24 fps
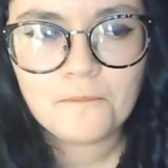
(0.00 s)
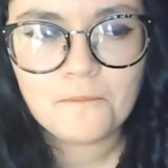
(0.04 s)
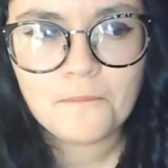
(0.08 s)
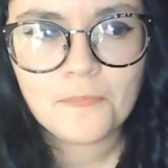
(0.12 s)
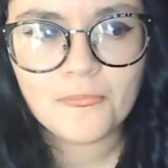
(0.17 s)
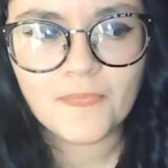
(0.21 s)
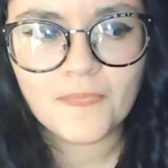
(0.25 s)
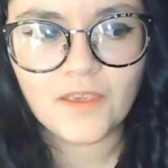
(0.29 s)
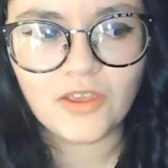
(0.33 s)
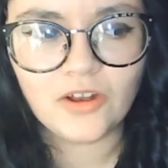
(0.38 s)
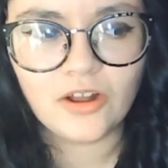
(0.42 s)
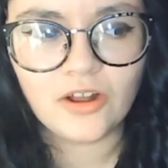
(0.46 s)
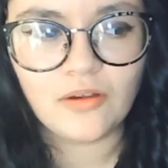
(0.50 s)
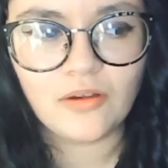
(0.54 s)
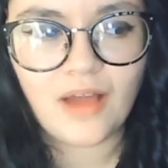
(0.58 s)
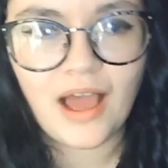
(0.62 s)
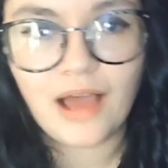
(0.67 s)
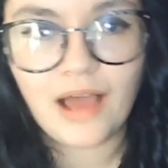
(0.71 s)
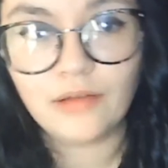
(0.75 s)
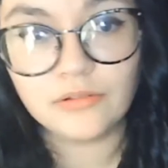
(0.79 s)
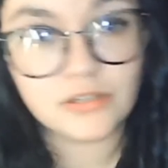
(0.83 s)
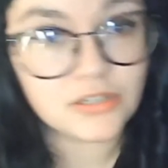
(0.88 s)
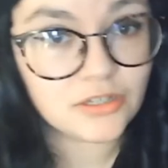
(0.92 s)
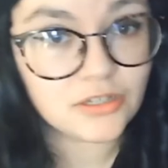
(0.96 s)
You know, how
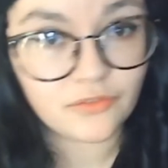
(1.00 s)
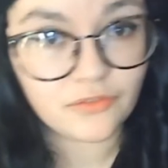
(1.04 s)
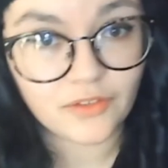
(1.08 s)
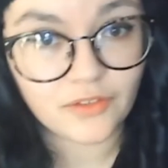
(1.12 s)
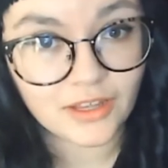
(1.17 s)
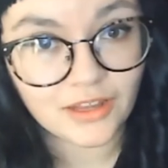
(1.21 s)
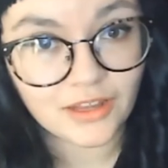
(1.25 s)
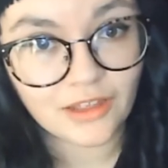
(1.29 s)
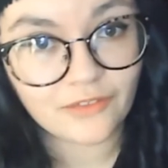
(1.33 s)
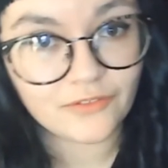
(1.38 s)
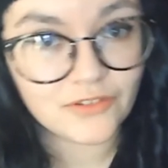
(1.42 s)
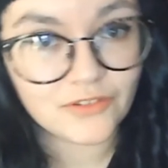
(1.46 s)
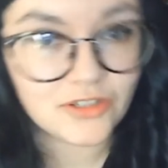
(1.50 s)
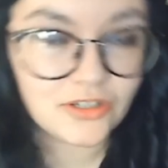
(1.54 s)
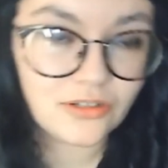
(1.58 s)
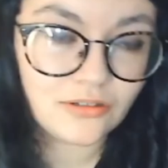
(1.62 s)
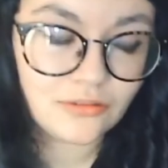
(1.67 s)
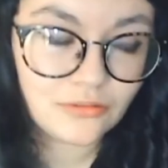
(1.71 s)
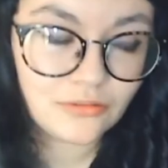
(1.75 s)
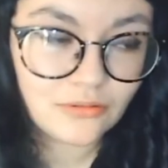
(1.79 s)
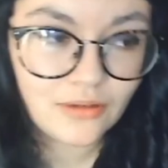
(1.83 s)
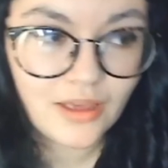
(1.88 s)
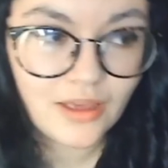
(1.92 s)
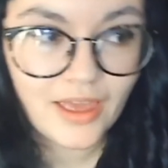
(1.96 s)
did you feel after
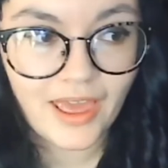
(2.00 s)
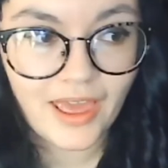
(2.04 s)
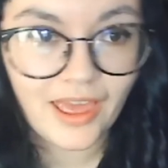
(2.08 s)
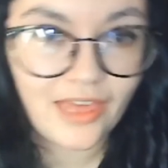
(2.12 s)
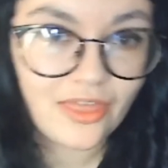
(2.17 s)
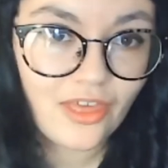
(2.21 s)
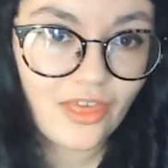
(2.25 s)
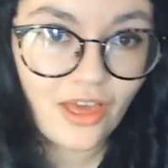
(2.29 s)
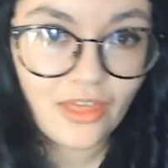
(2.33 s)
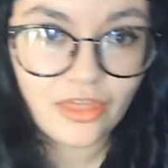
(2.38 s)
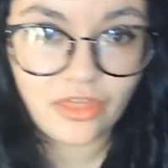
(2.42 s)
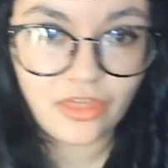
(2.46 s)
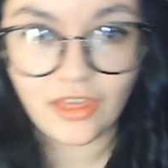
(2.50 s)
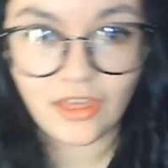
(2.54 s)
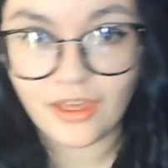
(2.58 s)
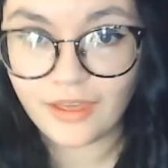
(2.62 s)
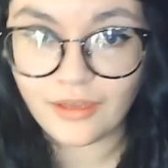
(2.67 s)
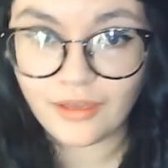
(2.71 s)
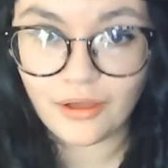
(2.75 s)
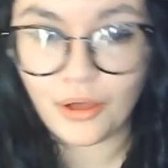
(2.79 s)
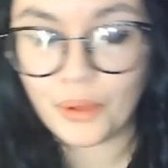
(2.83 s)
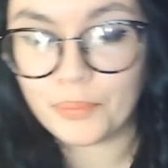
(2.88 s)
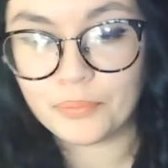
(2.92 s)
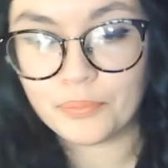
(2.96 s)
you ate that thing
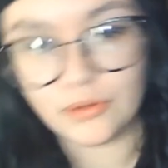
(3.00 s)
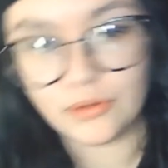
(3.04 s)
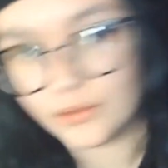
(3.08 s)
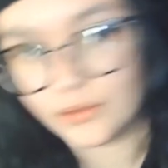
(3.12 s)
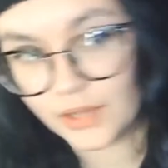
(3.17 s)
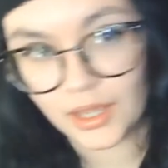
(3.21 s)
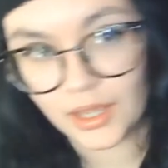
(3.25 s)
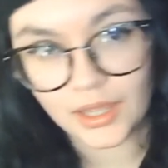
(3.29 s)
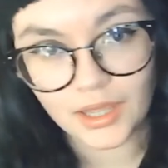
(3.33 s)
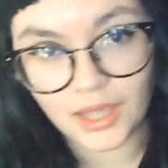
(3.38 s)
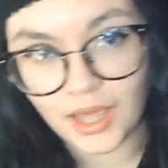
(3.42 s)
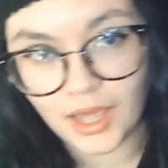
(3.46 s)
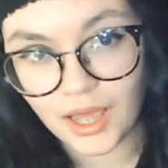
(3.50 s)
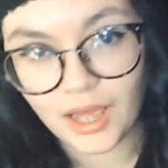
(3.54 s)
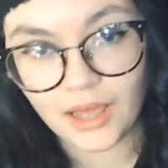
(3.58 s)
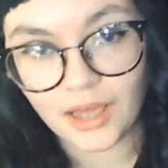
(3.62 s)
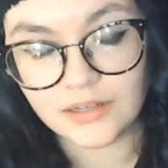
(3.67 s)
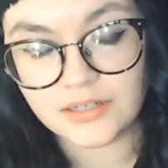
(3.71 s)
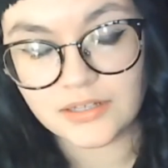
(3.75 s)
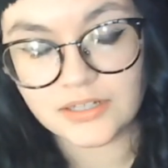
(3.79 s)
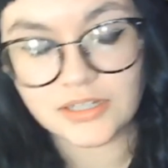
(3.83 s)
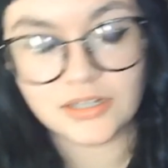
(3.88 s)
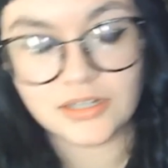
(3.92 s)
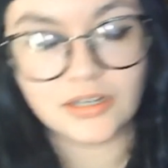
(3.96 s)
or pulled that card,
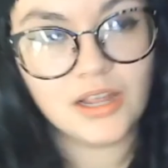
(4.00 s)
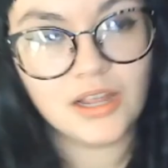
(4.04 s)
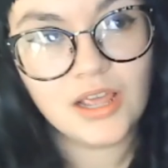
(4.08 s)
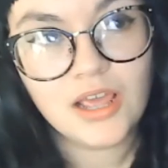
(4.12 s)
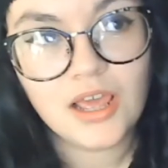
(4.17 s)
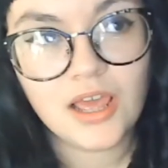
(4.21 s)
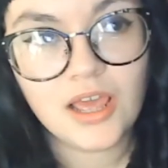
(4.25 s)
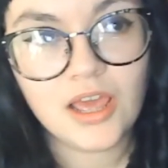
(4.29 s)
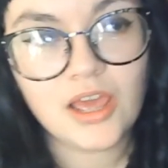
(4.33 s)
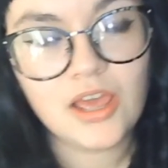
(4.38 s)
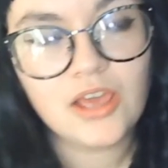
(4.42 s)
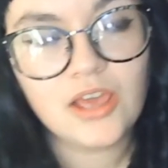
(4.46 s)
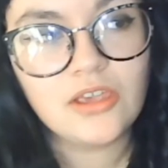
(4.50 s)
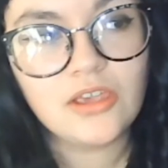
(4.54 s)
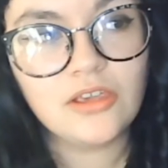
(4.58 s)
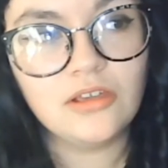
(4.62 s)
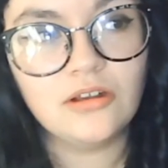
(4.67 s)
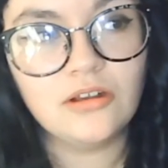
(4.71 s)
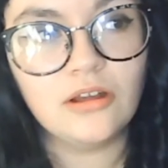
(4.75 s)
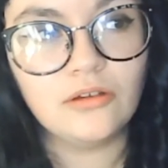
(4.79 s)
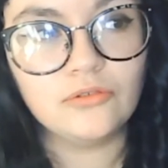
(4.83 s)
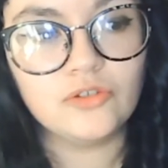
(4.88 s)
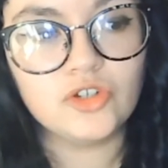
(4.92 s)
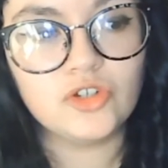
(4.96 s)
and, you
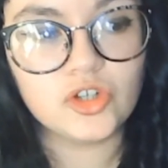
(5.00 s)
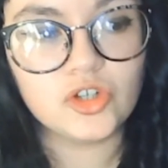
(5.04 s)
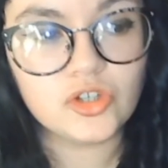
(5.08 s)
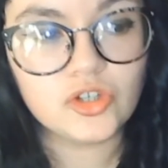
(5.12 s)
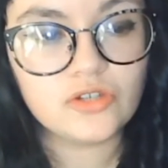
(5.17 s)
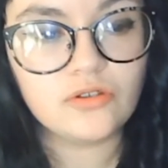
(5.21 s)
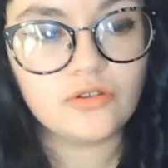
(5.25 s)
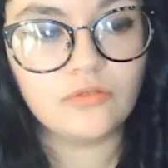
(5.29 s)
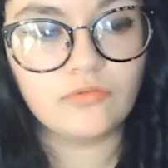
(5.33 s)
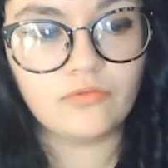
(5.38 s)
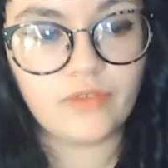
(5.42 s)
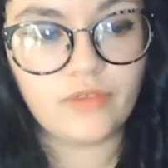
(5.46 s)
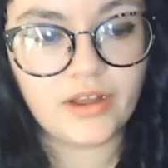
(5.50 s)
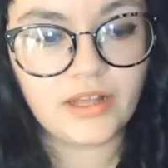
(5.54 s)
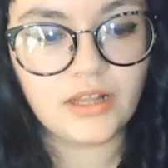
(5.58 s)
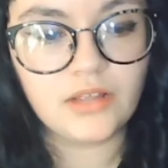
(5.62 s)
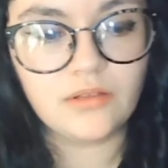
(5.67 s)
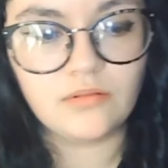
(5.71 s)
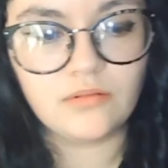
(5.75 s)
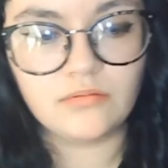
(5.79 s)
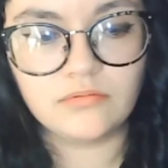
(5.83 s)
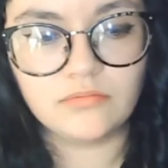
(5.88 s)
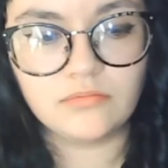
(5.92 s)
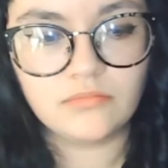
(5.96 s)
know, just really
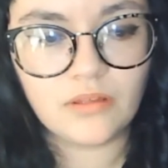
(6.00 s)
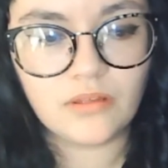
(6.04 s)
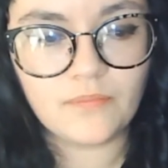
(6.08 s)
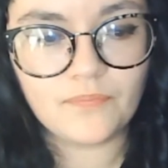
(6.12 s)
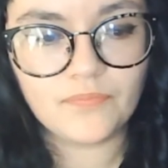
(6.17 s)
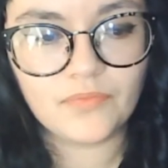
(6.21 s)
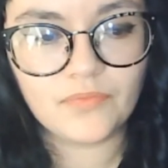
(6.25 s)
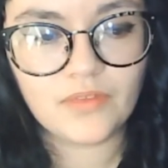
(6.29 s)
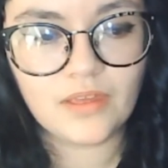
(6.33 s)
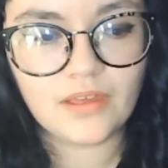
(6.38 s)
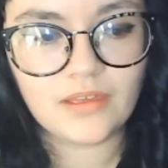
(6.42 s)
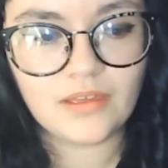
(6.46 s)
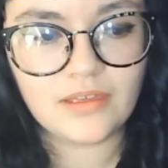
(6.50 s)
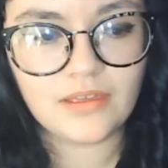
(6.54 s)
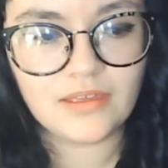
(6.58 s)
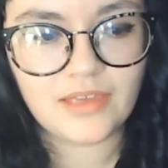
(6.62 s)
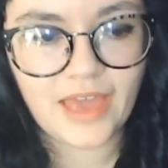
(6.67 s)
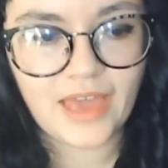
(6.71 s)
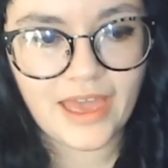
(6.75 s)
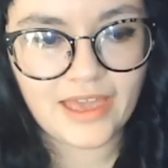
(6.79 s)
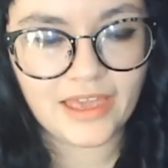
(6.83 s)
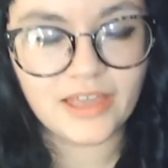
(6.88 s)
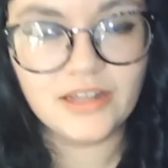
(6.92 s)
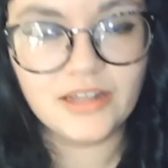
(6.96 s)

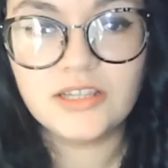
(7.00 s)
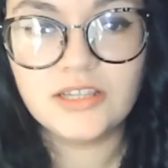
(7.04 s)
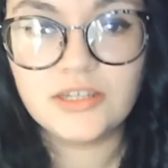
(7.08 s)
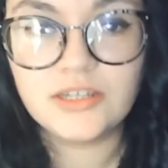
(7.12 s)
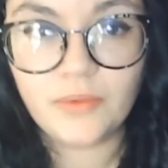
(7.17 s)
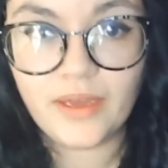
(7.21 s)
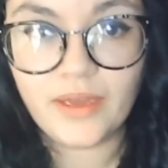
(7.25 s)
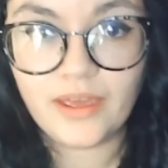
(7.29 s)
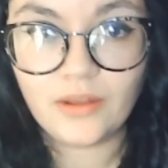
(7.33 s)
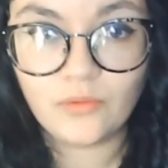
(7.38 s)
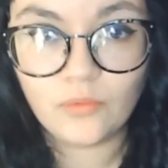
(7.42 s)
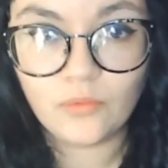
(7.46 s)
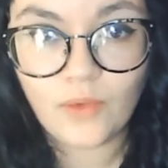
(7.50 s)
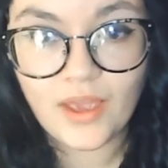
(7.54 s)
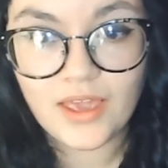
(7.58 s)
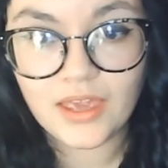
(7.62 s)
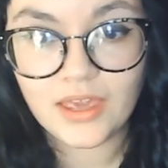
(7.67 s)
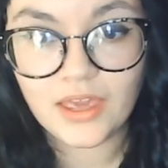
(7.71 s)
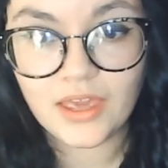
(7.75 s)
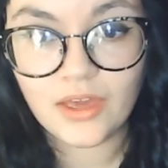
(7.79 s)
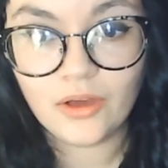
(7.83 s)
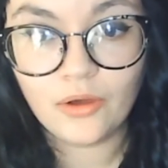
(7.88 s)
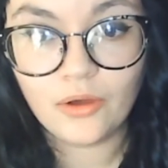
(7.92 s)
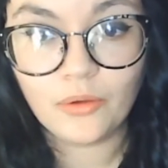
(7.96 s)
getting into it and weighing
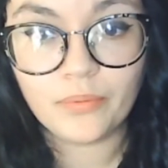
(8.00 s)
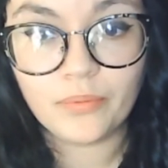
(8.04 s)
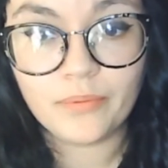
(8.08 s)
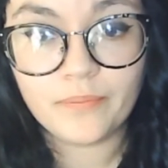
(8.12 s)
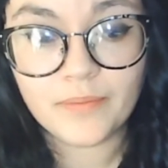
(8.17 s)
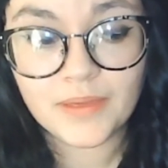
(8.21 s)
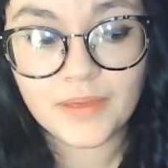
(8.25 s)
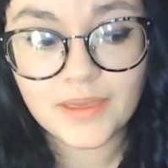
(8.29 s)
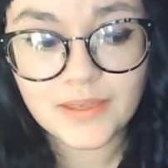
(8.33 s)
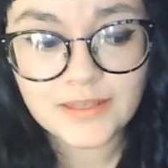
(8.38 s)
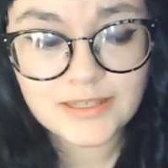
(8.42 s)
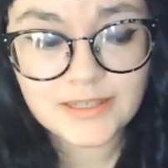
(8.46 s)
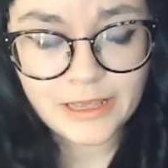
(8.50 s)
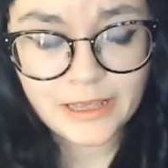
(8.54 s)
it up, because